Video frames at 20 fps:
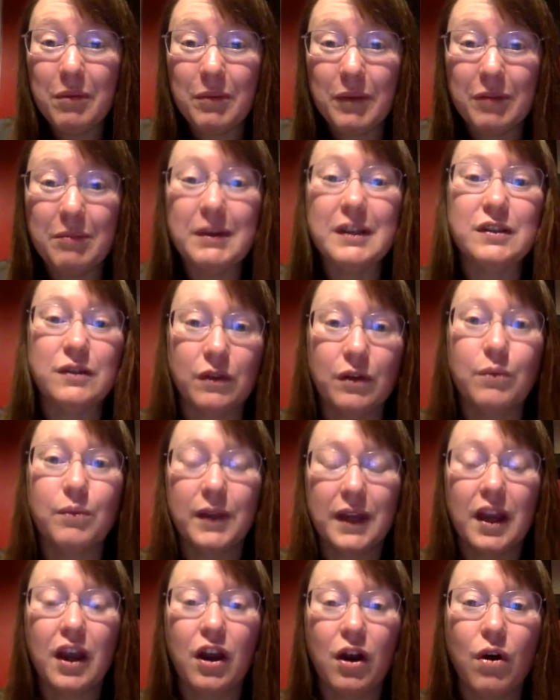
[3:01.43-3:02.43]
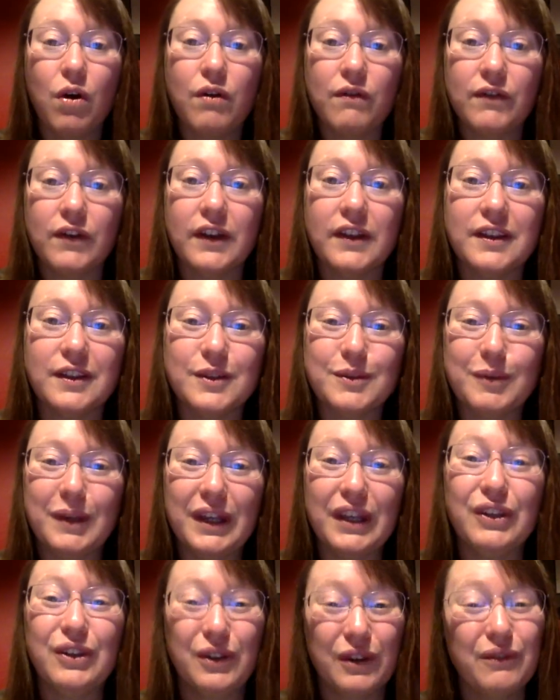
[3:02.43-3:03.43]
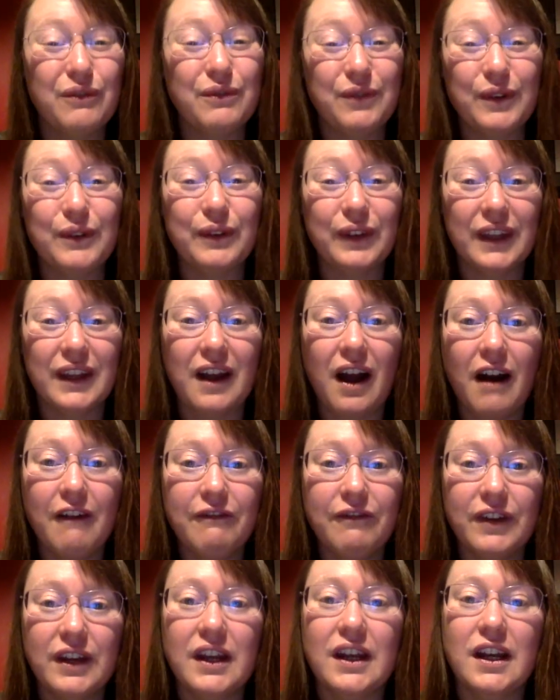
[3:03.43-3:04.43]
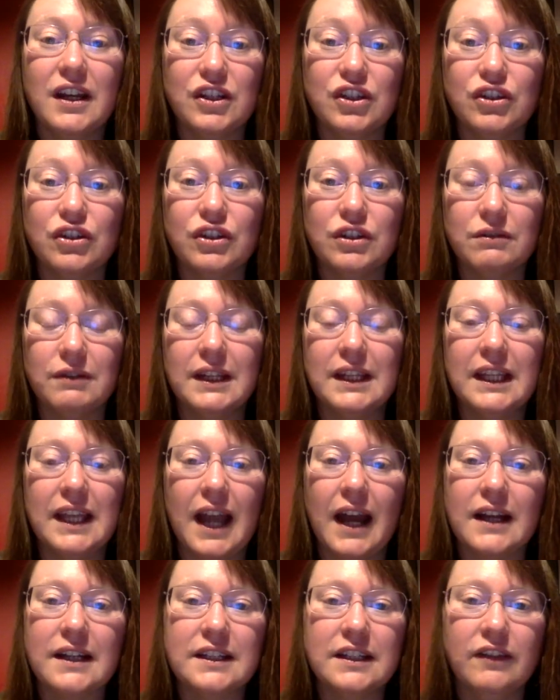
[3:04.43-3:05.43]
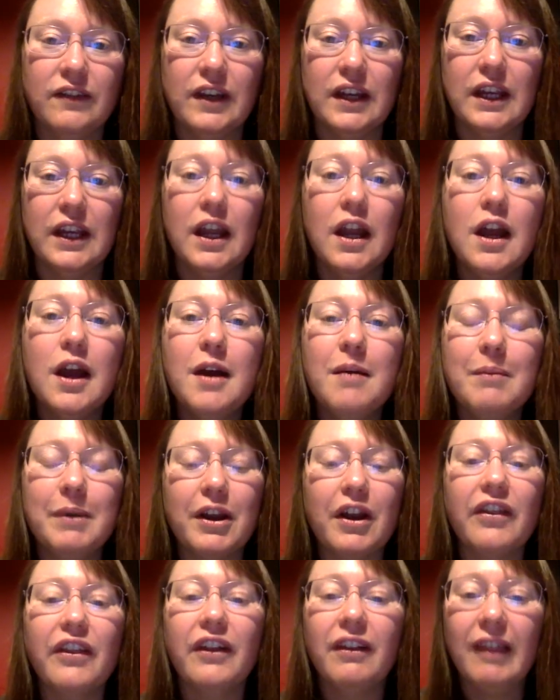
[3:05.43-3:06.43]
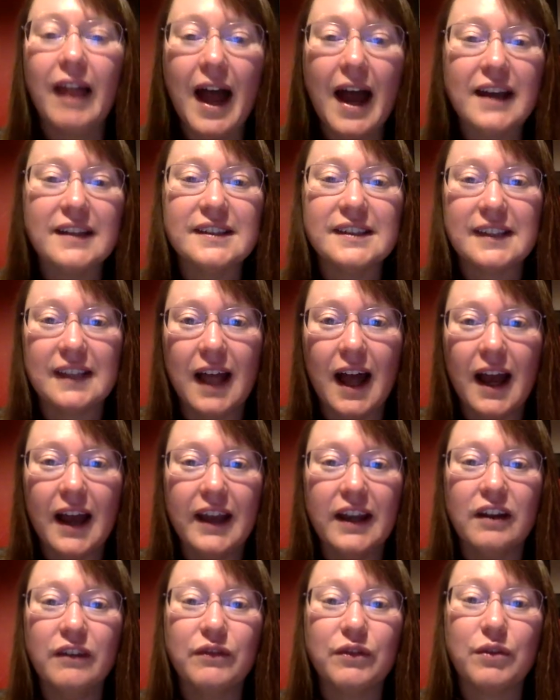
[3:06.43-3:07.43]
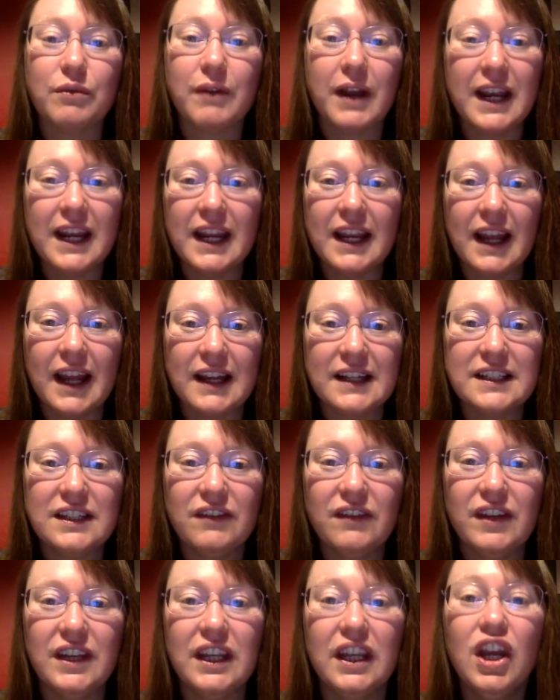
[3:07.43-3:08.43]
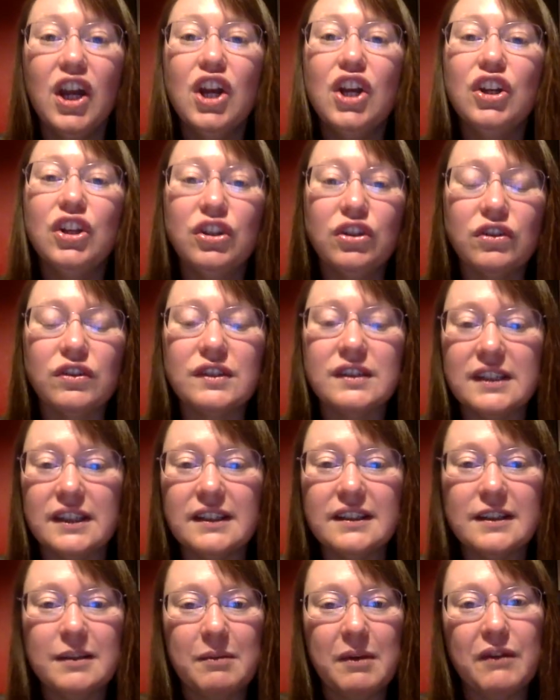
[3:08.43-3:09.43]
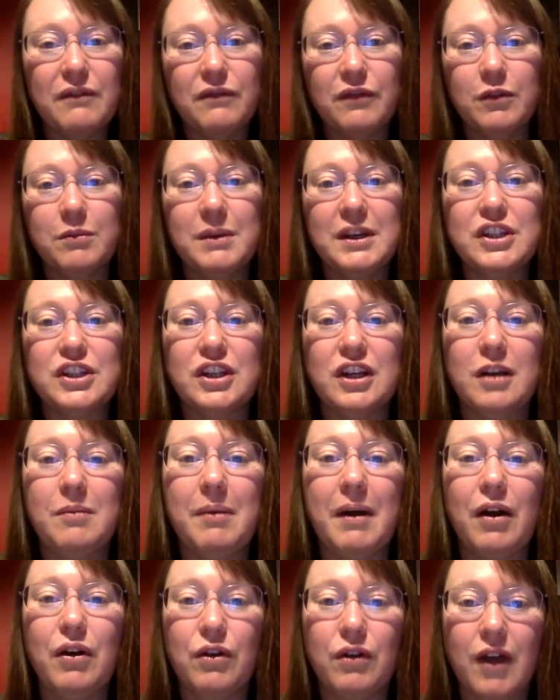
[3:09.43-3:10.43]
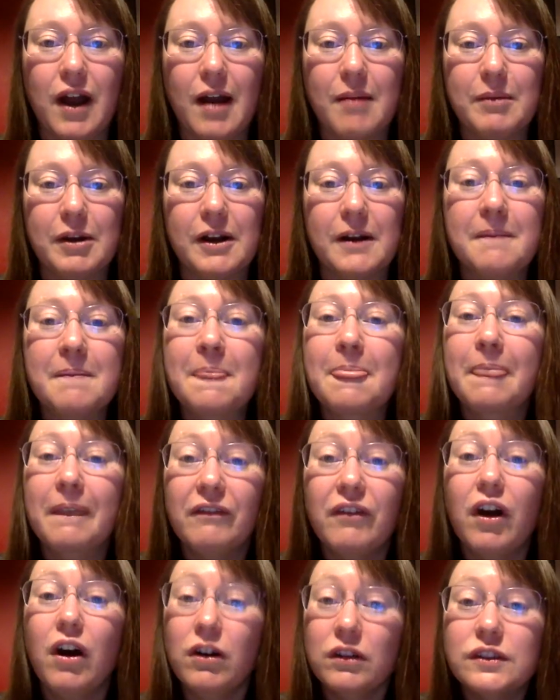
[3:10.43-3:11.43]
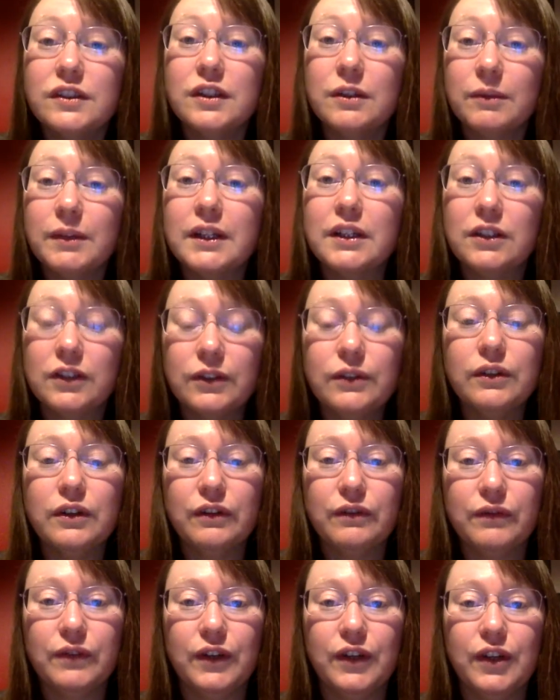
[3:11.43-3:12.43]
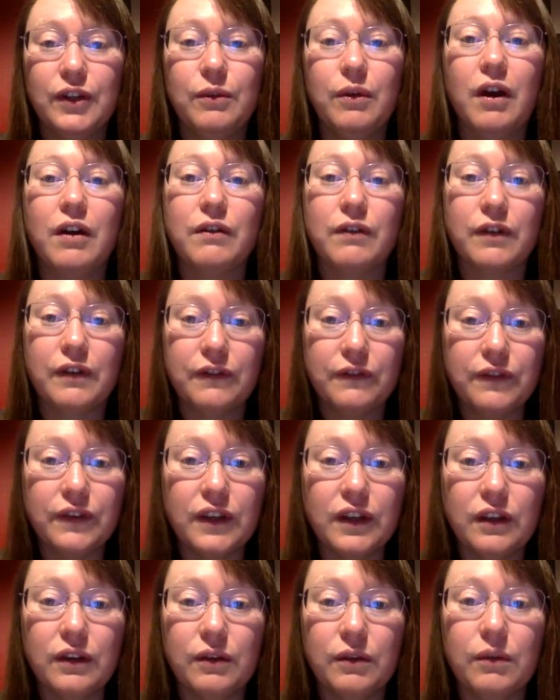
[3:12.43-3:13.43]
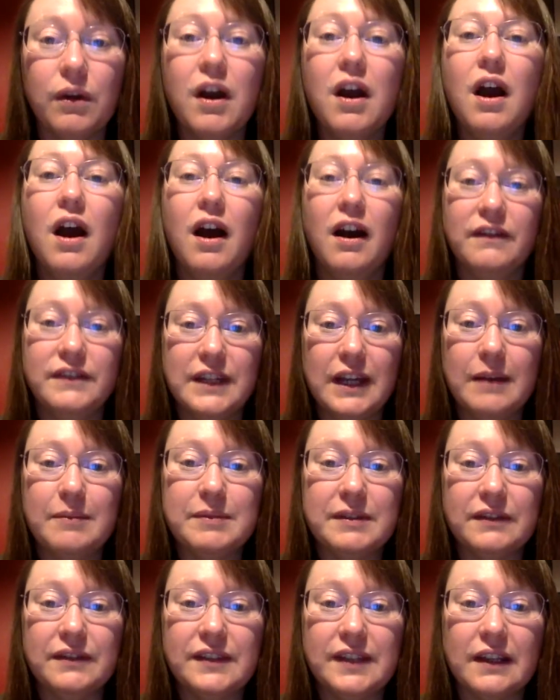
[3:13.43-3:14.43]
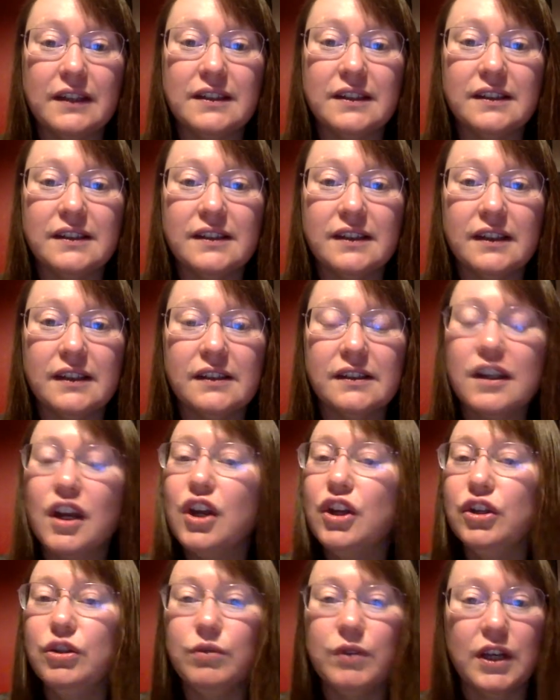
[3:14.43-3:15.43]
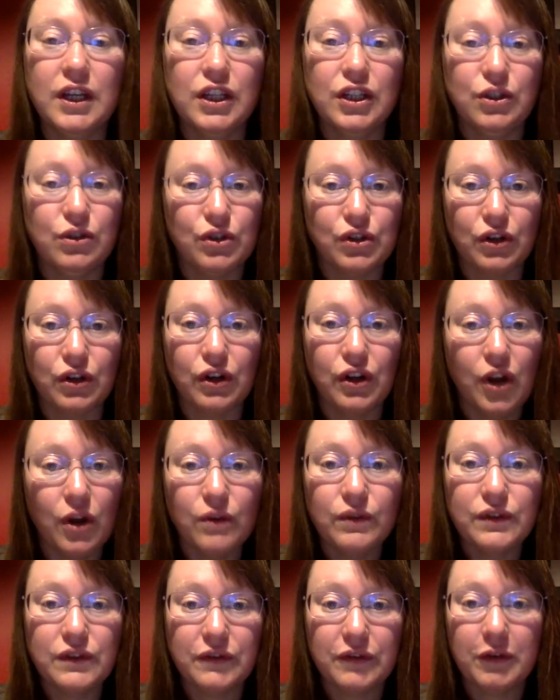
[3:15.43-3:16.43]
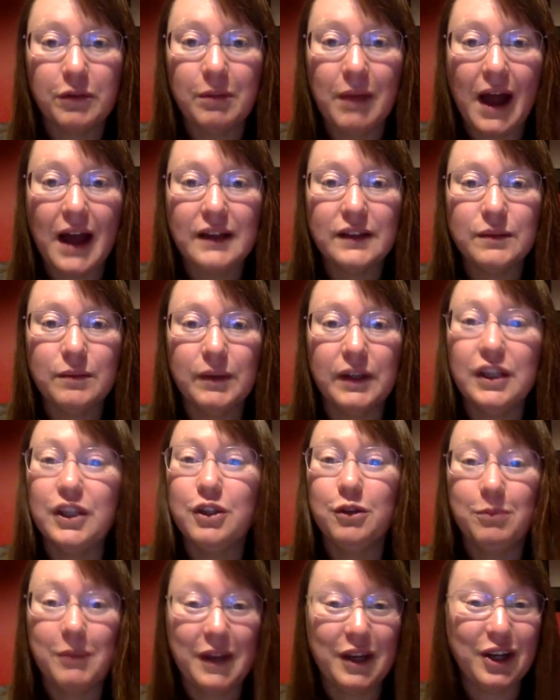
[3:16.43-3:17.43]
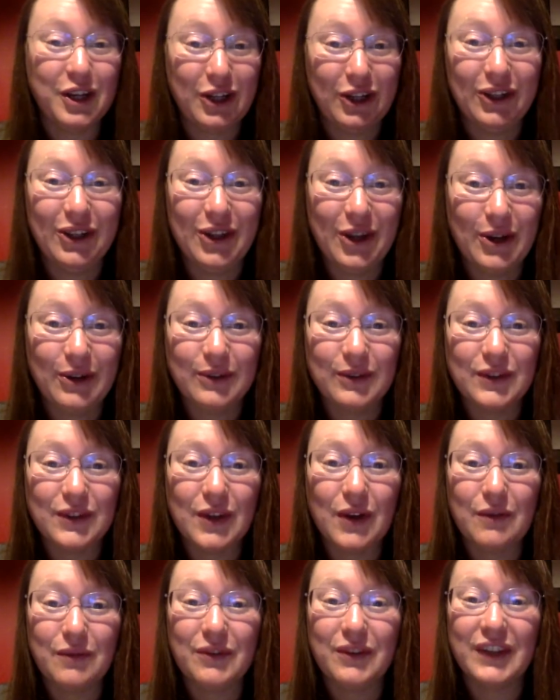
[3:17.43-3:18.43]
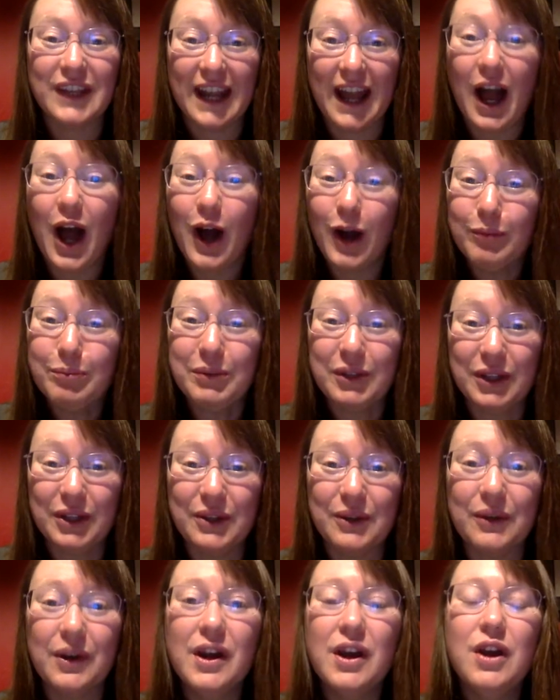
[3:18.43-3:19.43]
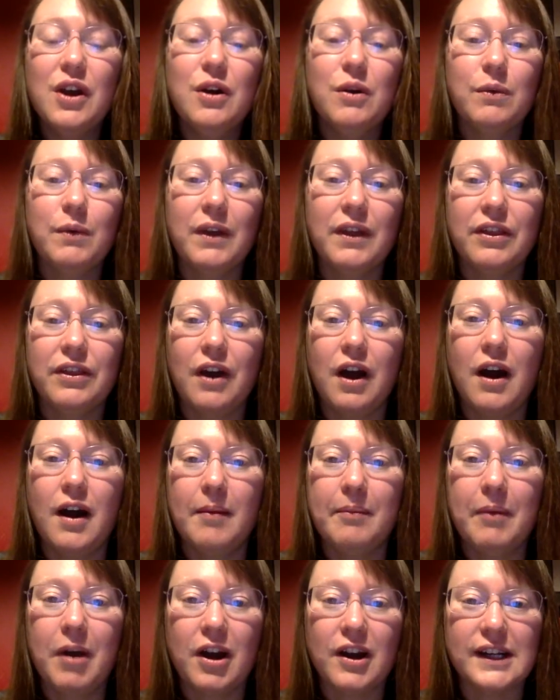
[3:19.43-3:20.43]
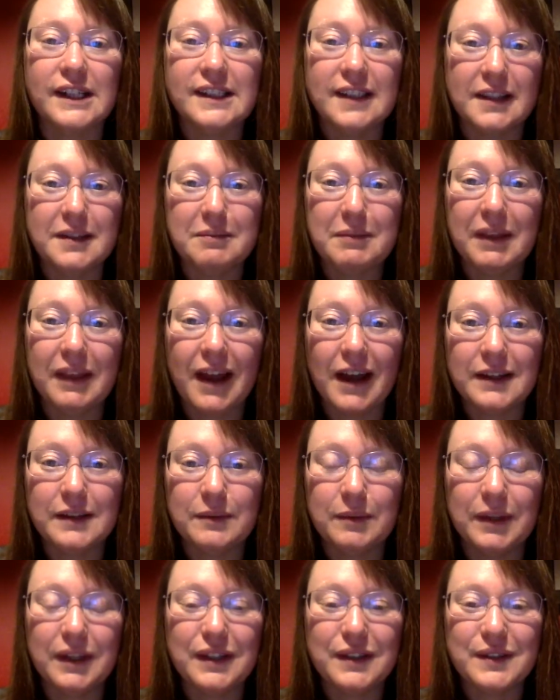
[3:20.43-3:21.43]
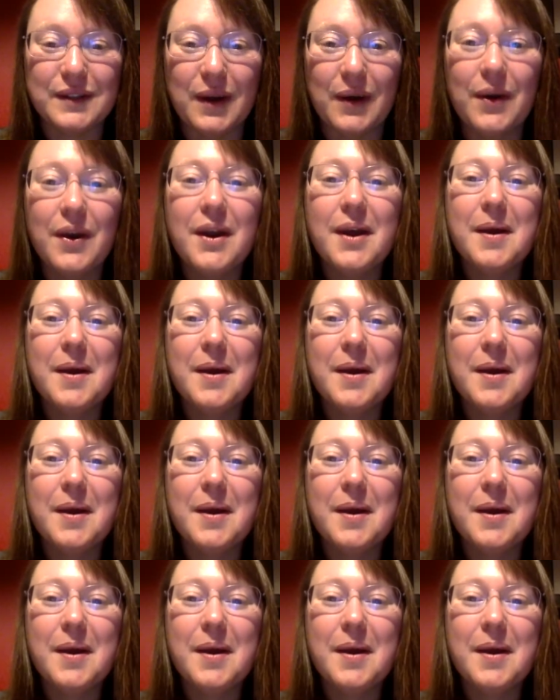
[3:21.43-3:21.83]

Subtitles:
with me so that we can go over it this week and you can feel really confident as you're doing the activity. But on the last slide of the writing activity, you'll see some information about grammar. I've also included for you a review of types of sentences. You can use your notes from last week. You made good notes, hopefully to help you with our assessment last week. So